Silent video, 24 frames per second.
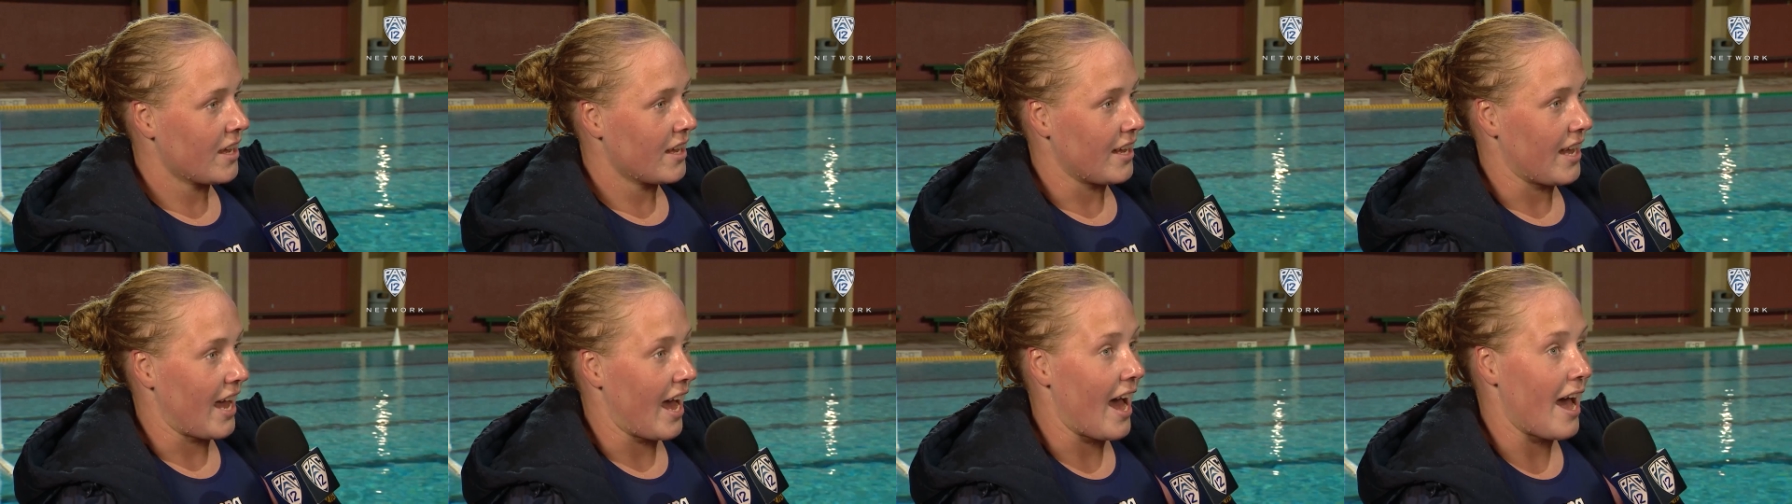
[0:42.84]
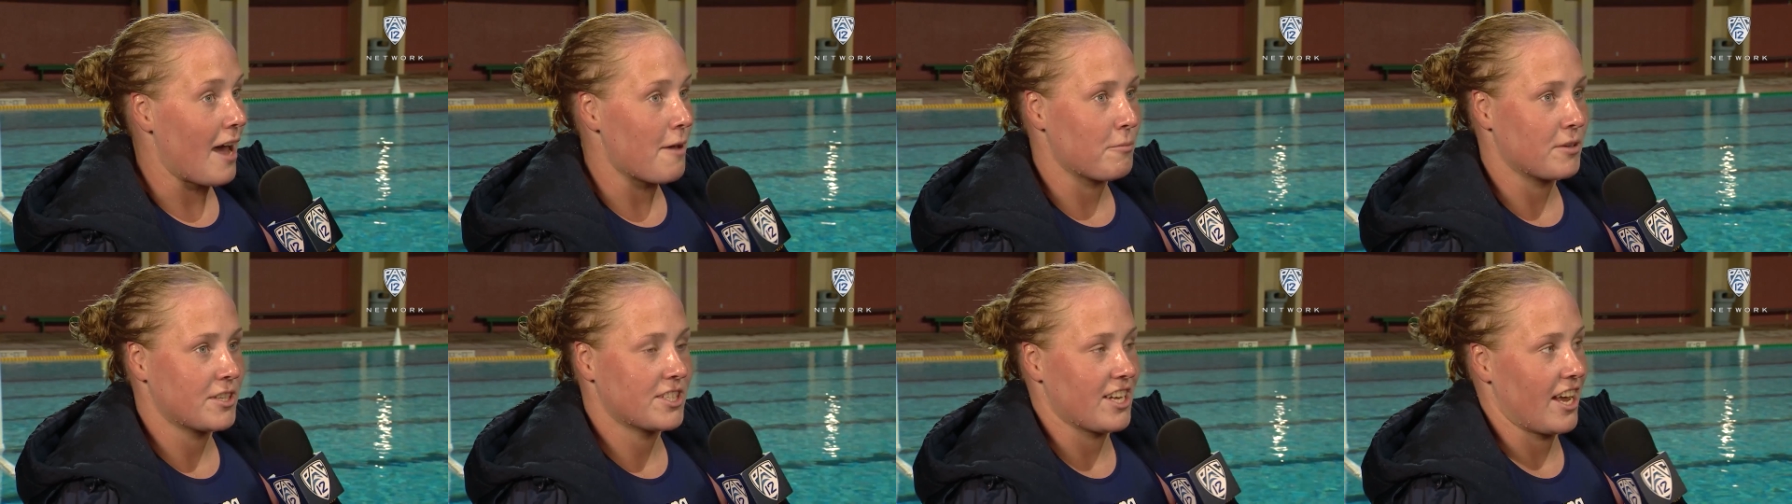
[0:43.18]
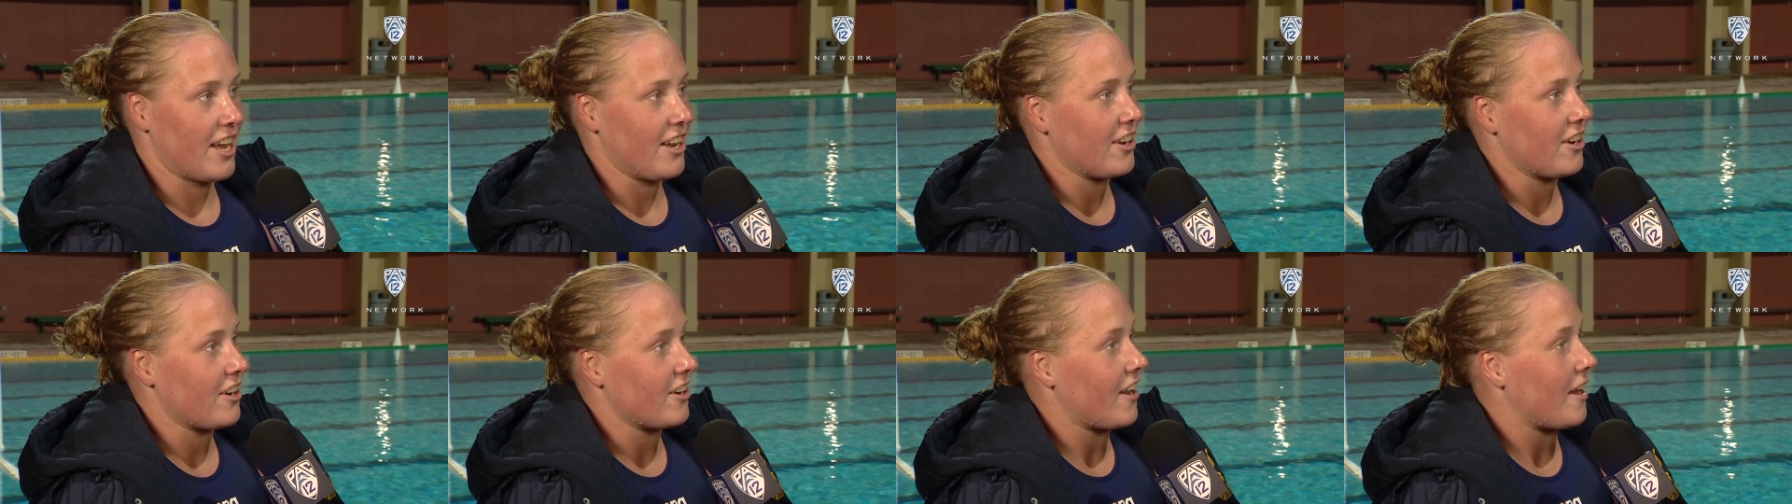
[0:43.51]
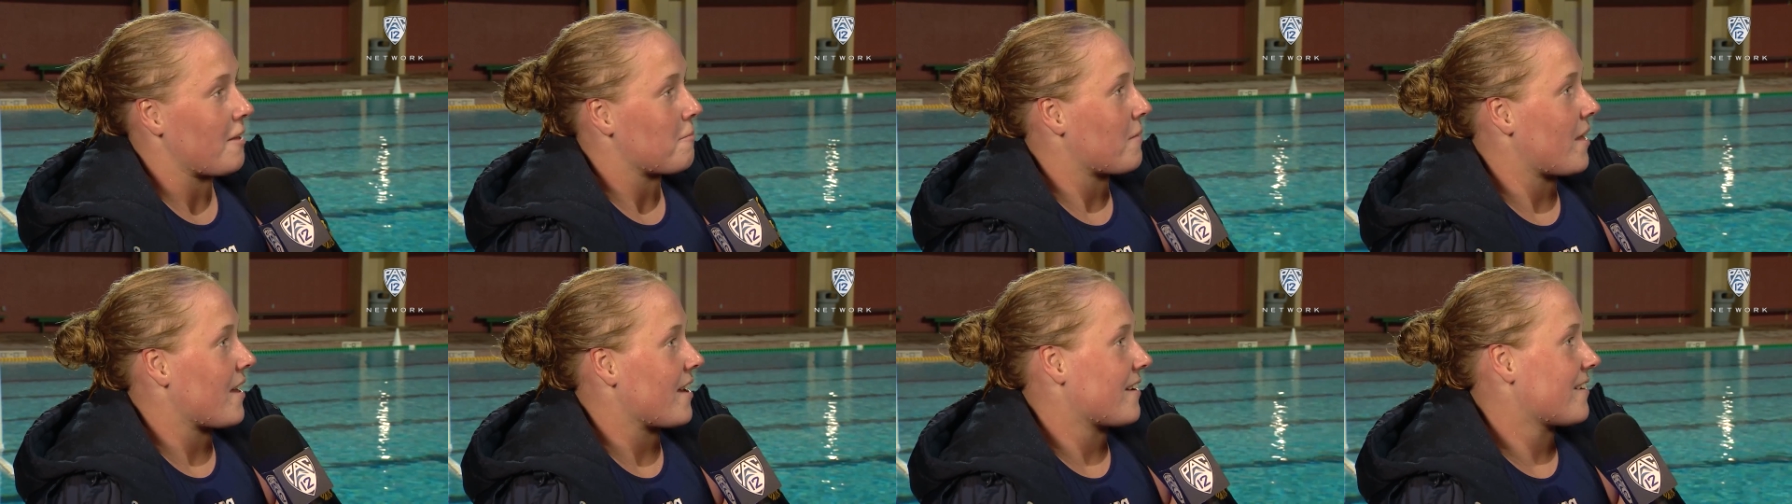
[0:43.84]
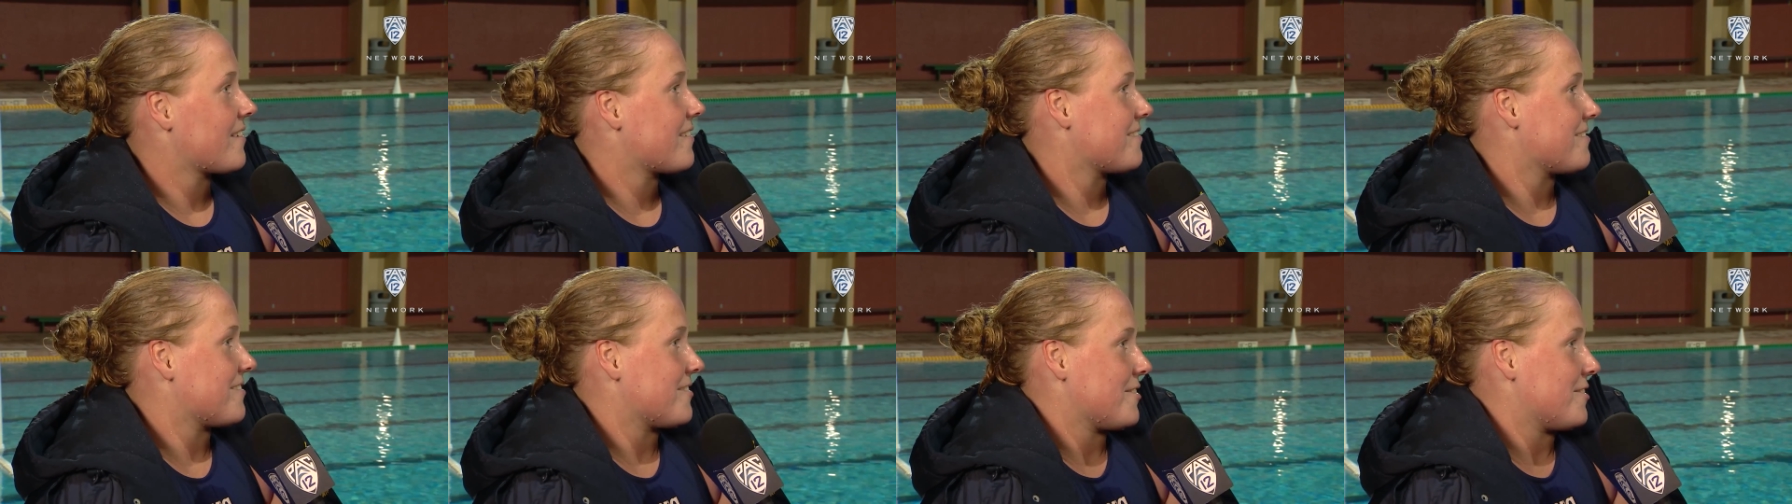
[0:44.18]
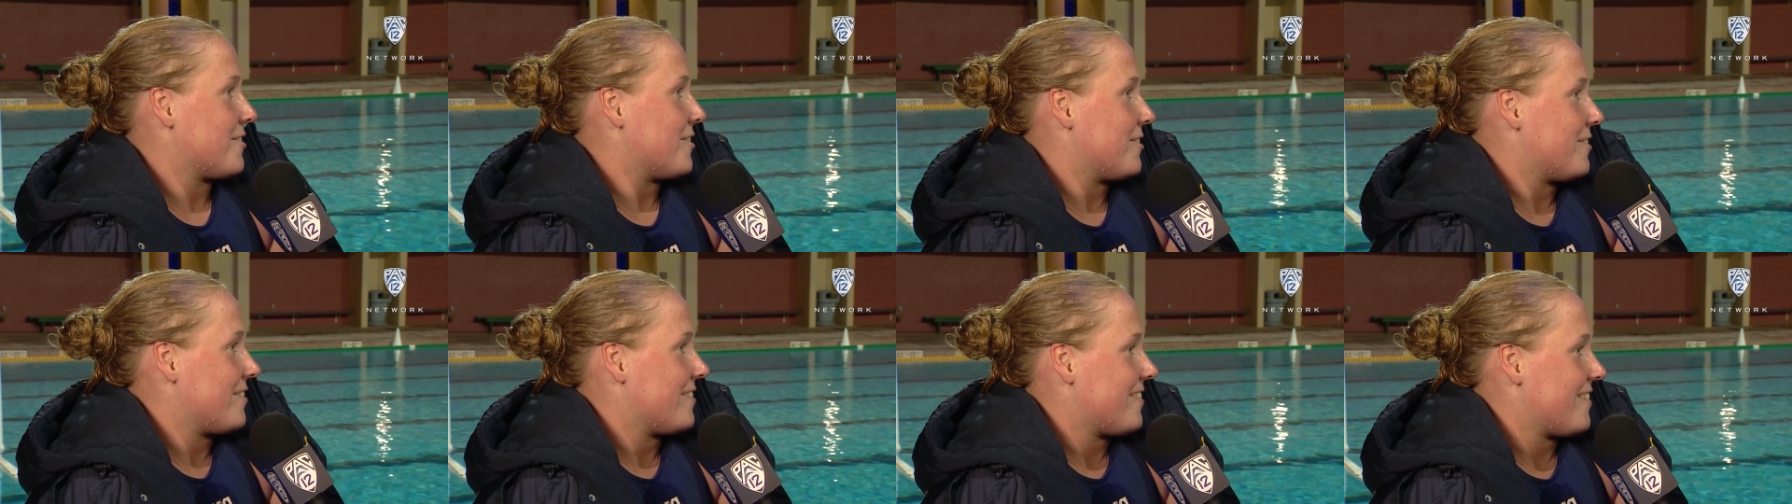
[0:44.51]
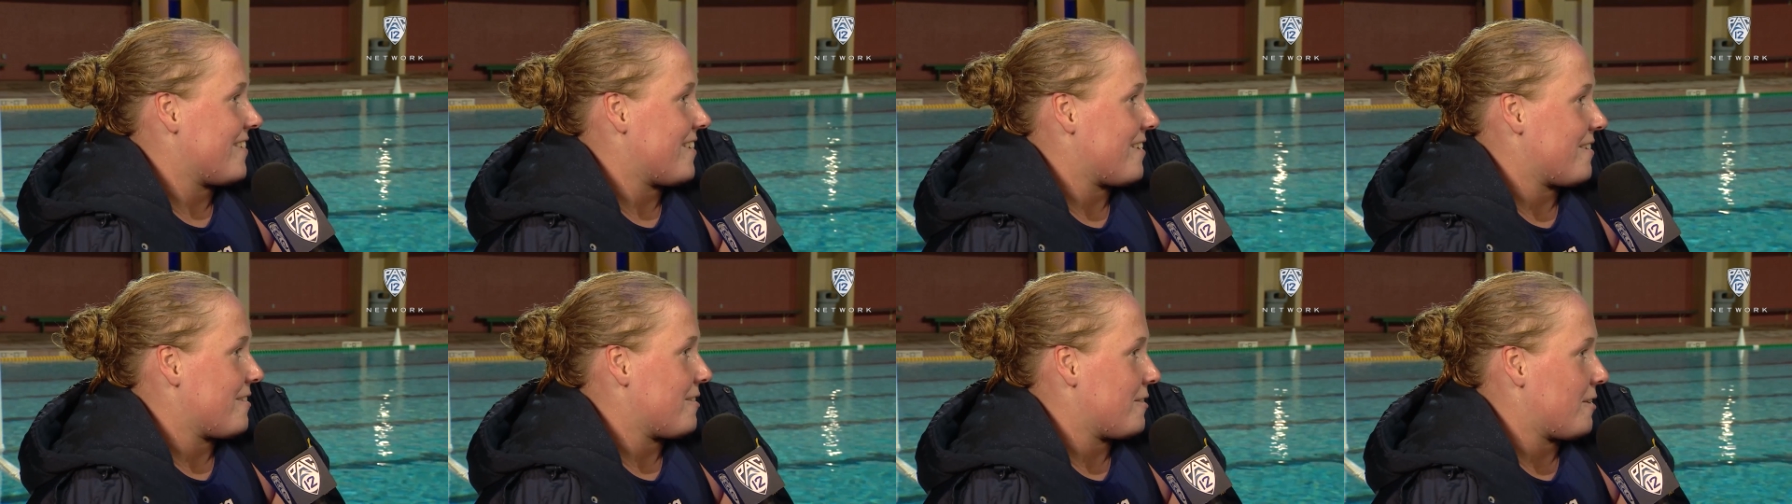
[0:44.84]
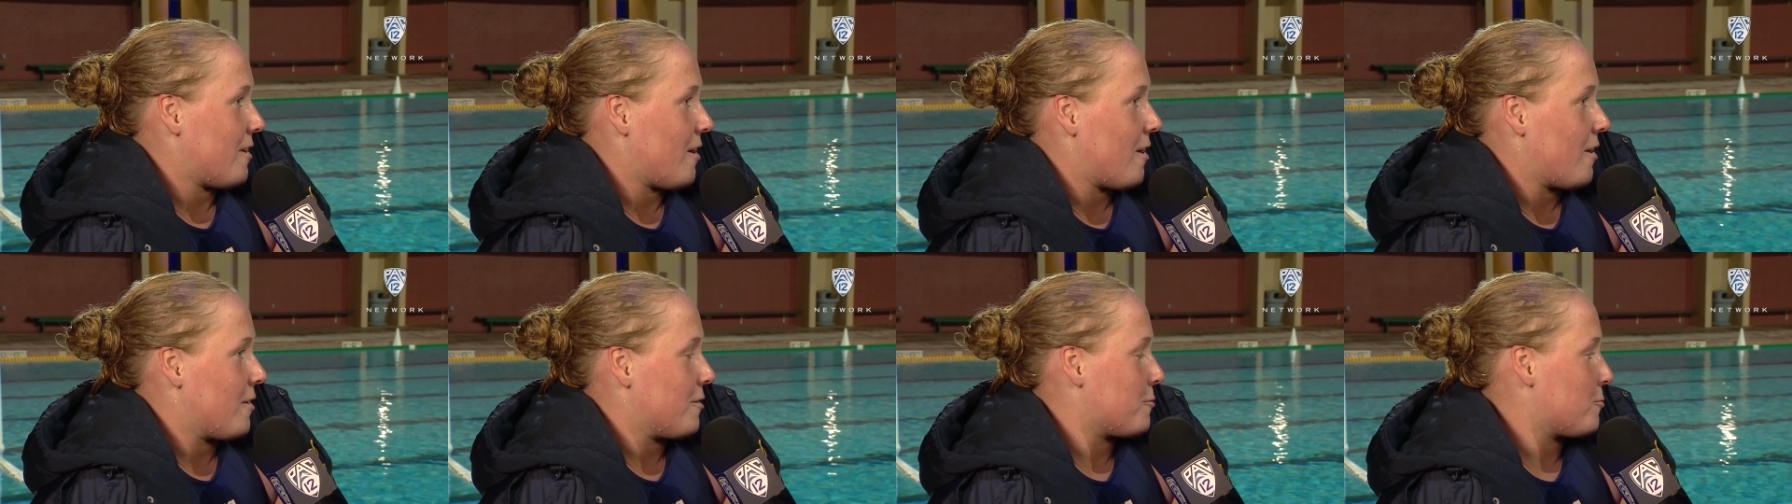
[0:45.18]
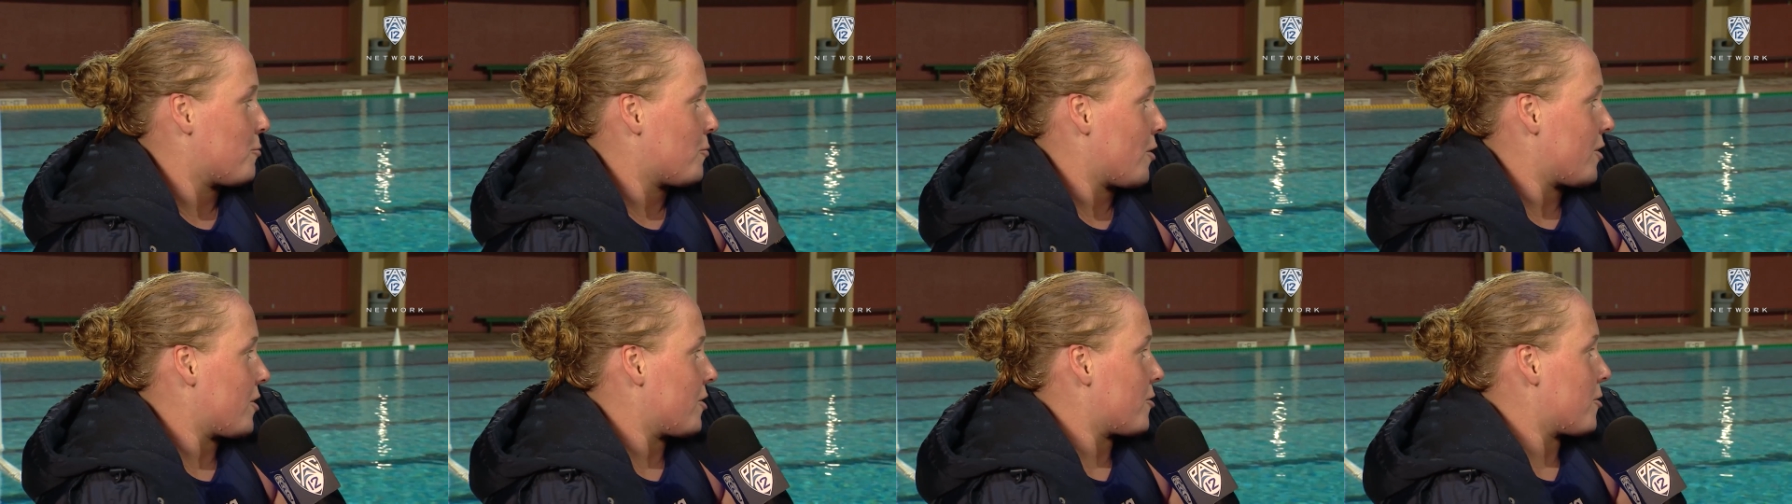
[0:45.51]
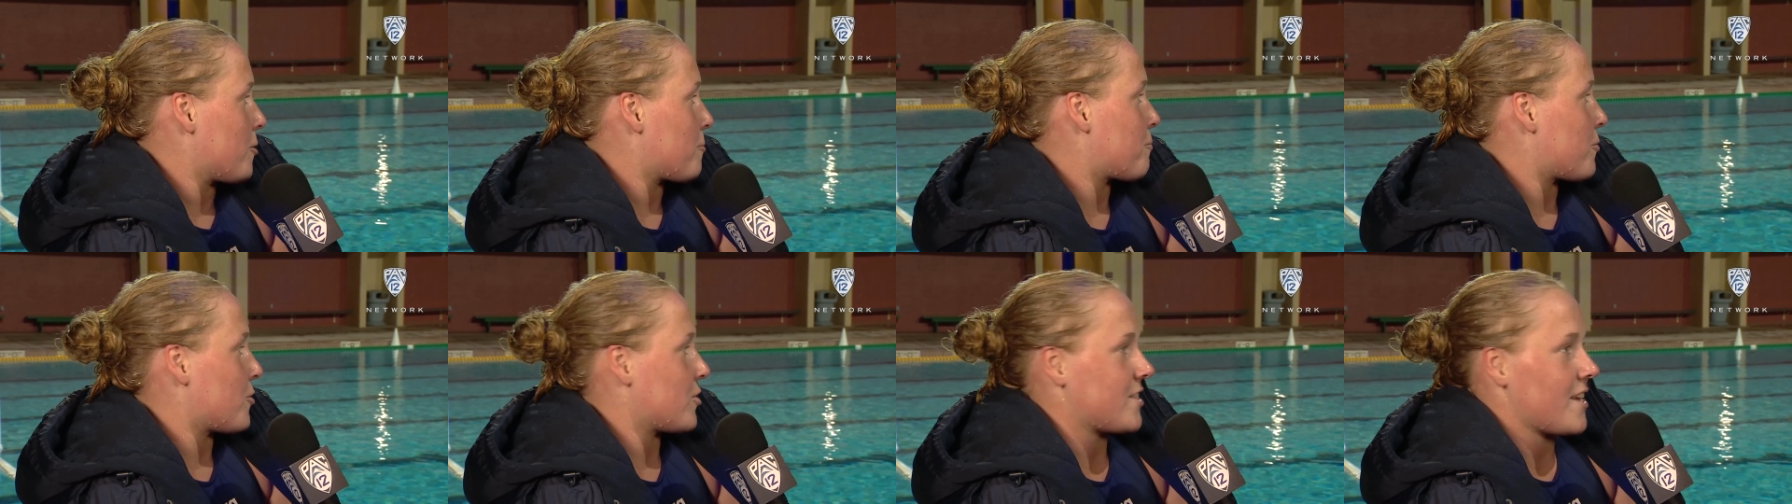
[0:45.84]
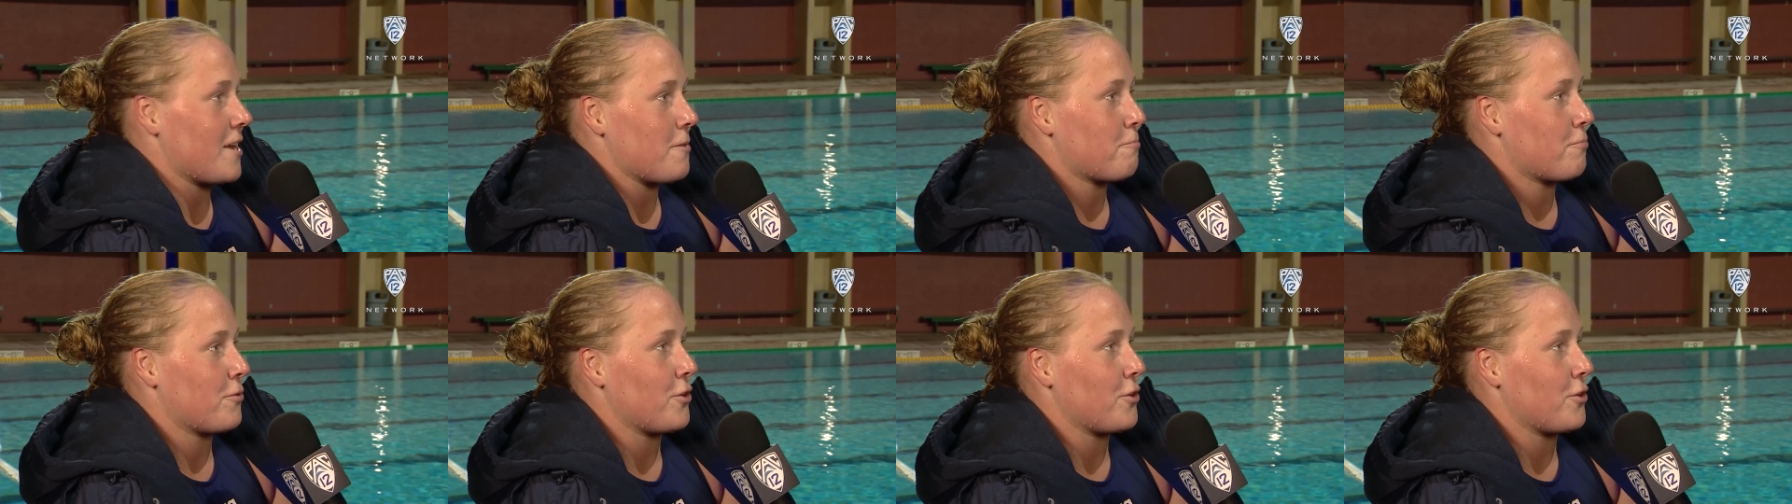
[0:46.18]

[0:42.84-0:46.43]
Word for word: Yeah, I'm a center. I'm like a 100%